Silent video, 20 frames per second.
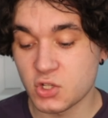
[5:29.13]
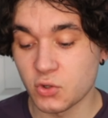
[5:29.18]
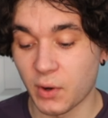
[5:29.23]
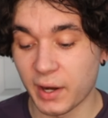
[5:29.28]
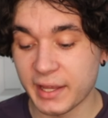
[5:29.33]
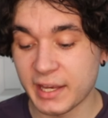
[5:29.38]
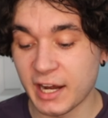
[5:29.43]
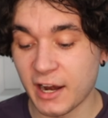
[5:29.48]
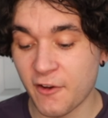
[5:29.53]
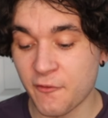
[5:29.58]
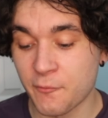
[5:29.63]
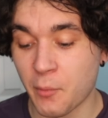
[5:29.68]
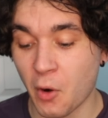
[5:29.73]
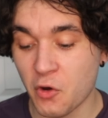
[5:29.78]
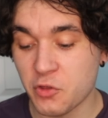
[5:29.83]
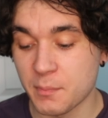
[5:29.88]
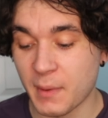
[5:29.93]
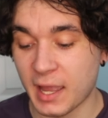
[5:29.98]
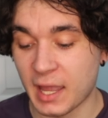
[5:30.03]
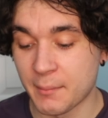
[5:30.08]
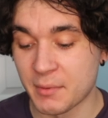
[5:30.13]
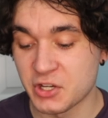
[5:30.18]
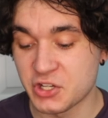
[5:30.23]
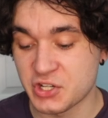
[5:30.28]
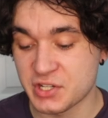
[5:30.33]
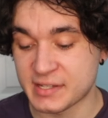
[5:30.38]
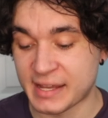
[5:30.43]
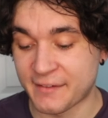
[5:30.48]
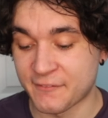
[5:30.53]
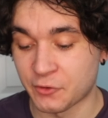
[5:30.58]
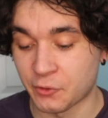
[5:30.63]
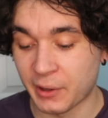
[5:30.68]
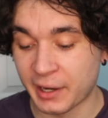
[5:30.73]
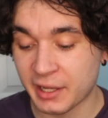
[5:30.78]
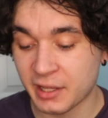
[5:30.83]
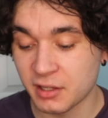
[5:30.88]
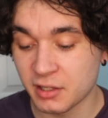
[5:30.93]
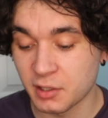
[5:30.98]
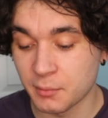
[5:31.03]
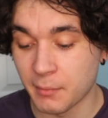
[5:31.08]
So right here I have both my images. I have a
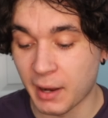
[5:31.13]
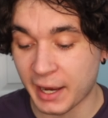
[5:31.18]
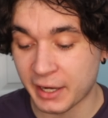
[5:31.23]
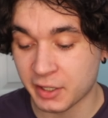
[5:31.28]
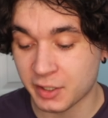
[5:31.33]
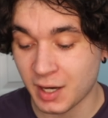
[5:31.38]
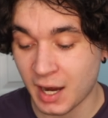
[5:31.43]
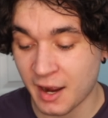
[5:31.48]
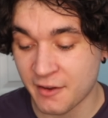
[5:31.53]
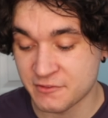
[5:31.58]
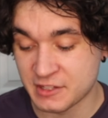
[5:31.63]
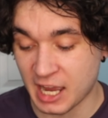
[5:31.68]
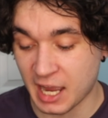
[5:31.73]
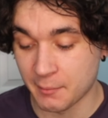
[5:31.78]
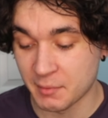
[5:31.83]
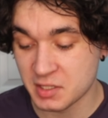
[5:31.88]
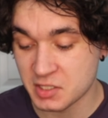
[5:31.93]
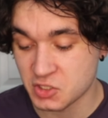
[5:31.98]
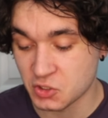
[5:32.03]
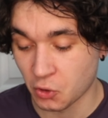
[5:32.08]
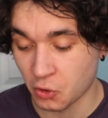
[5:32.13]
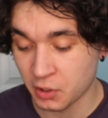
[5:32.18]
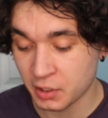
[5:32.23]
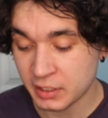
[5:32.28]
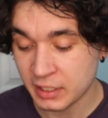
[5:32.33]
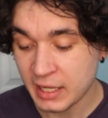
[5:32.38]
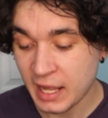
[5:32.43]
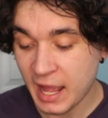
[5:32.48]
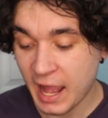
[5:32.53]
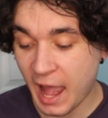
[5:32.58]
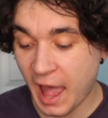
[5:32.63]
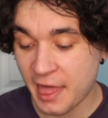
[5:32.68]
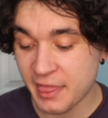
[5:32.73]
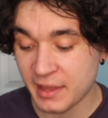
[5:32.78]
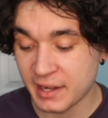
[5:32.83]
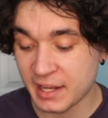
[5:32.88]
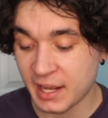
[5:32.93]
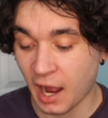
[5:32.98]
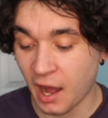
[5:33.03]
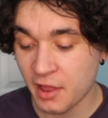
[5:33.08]
regular Minecraft diamond sword, and
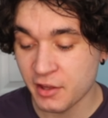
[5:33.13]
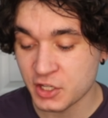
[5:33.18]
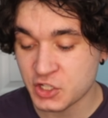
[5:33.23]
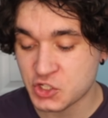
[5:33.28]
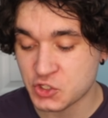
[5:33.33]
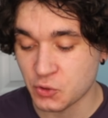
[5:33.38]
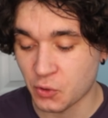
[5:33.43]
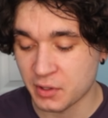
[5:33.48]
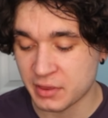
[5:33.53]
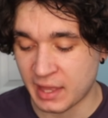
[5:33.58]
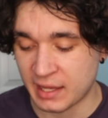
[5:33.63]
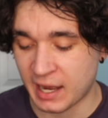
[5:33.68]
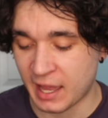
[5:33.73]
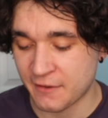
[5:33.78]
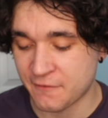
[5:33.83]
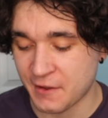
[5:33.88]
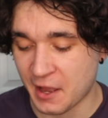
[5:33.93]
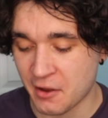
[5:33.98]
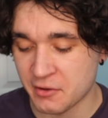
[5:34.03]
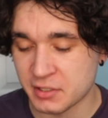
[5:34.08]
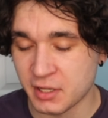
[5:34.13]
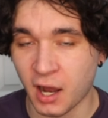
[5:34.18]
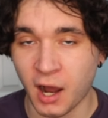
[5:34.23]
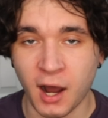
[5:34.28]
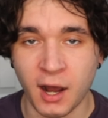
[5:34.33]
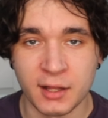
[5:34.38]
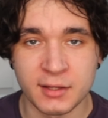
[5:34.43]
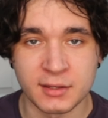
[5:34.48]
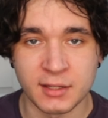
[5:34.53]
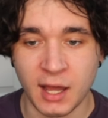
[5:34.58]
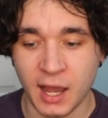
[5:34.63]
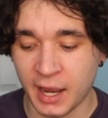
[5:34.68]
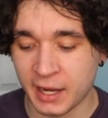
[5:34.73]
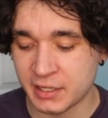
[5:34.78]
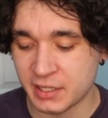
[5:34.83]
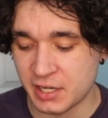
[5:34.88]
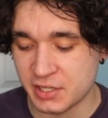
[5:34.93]
then a other sword that I found online.